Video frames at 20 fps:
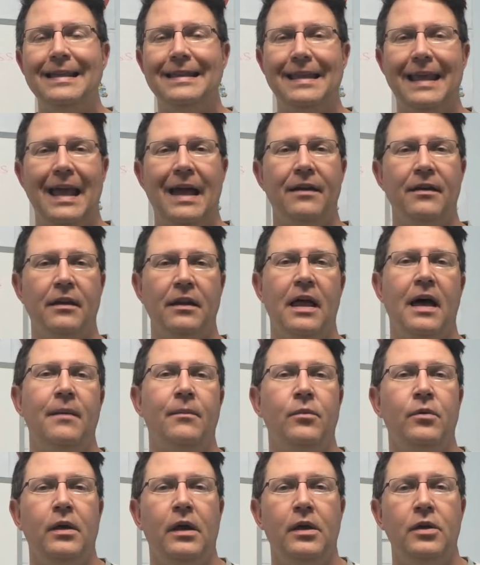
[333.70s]
They had a lot
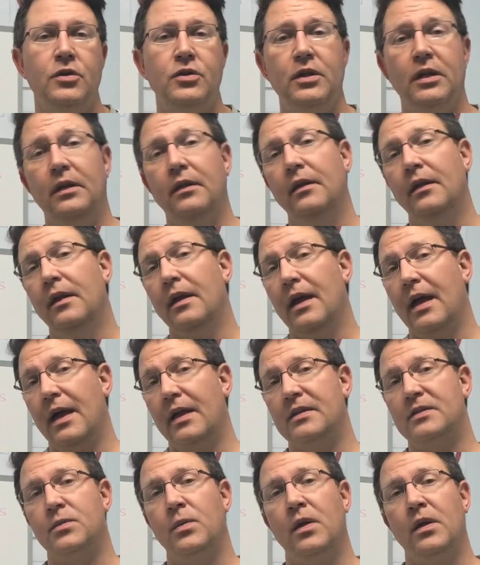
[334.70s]
more energy,
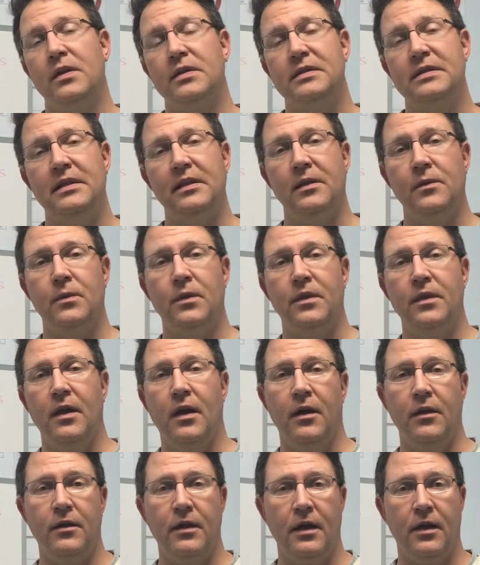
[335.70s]
as well as dealing with the
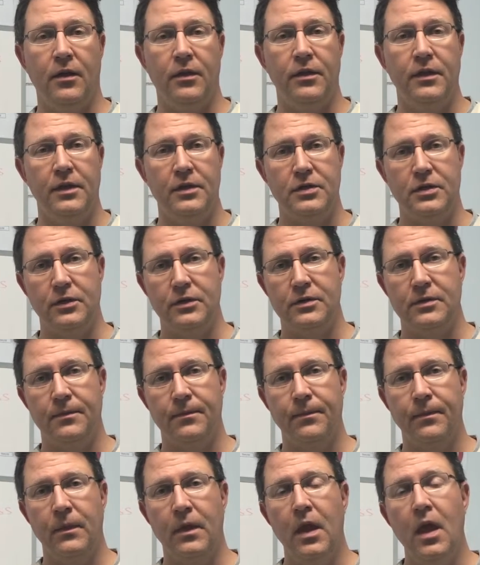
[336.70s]
other health issues.
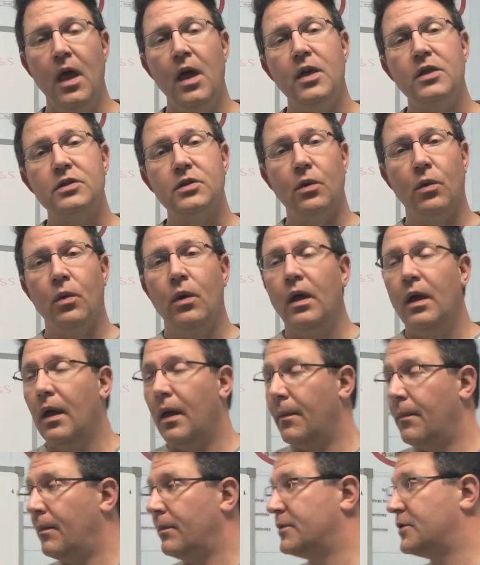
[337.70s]
So
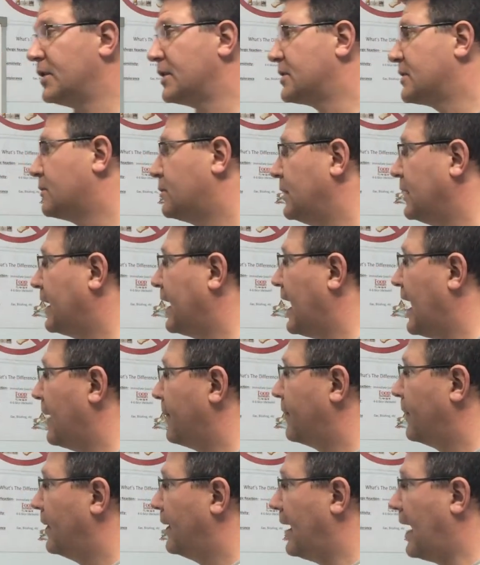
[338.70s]
just to
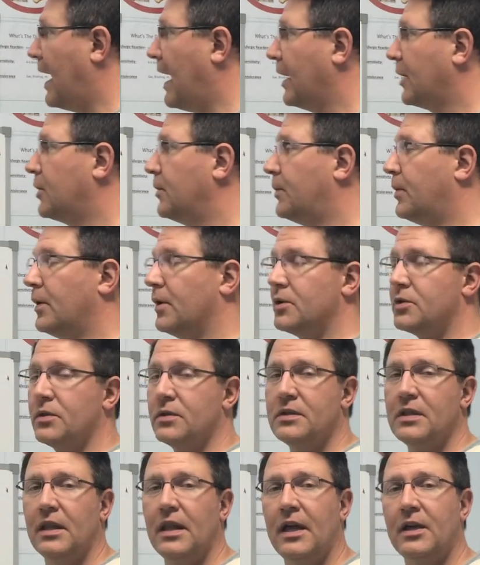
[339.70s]
recap, acupuncture
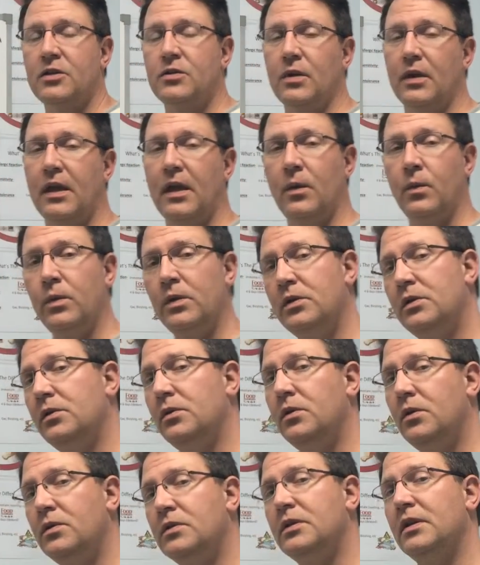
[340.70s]
is electric, and we do
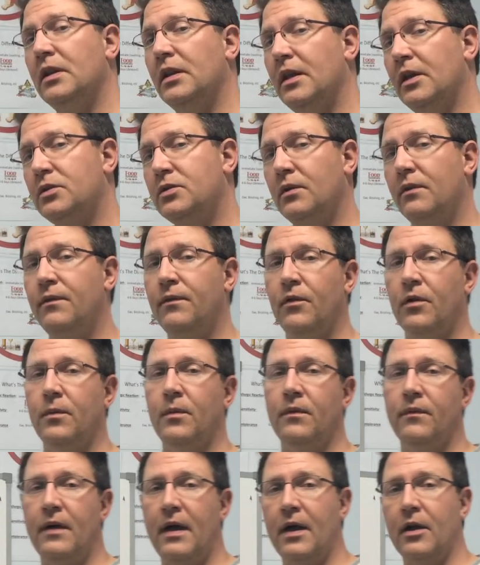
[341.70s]
use an electric form
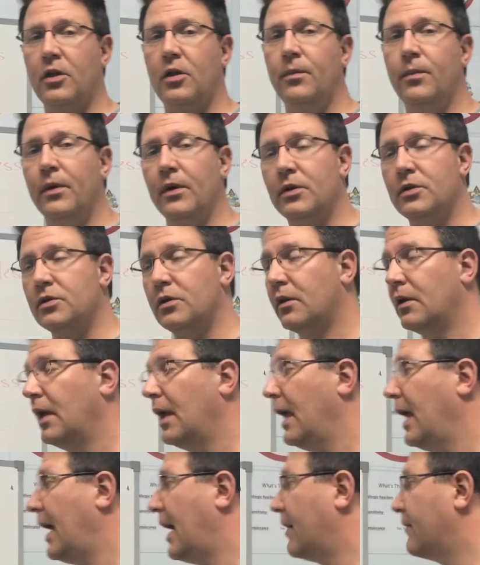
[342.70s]
of acupuncture.
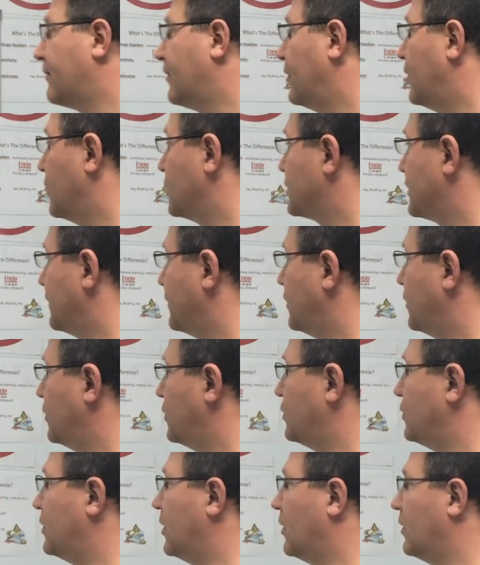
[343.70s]
And for those of you
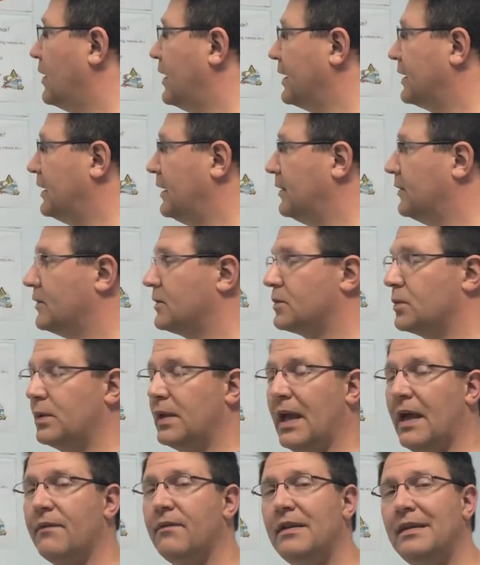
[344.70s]
who don't like needles, we
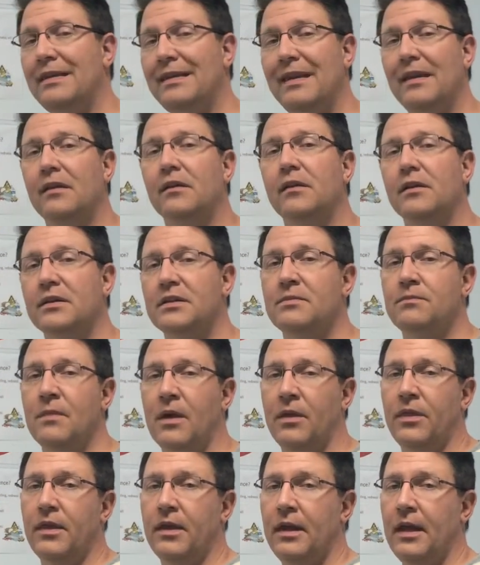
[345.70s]
have a needleless
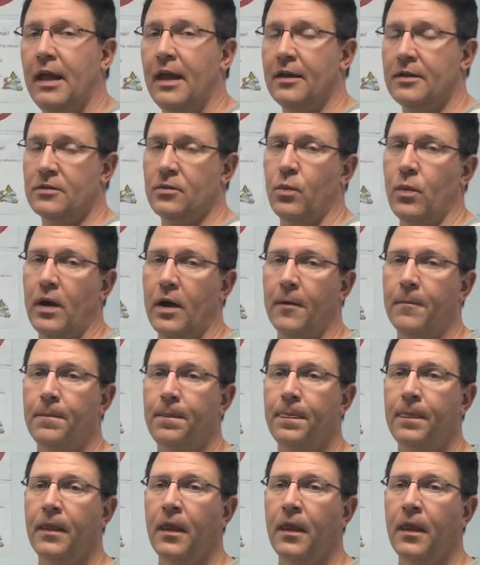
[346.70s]
method as well.